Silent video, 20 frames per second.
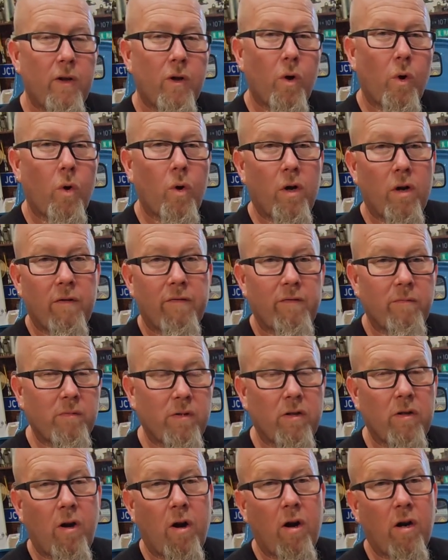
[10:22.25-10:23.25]
ordered from
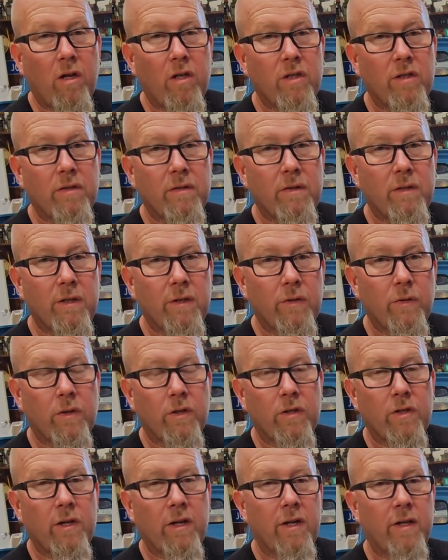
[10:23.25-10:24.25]
Clark's to do
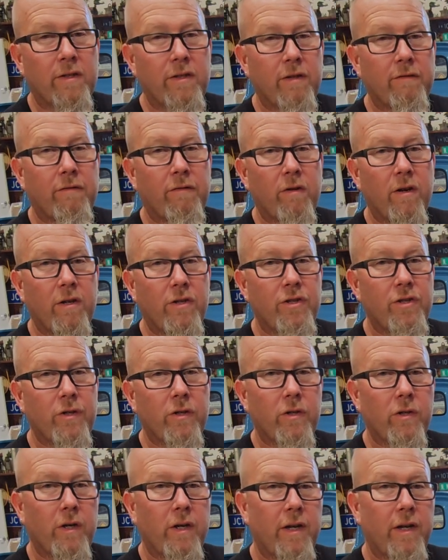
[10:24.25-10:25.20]
the differential,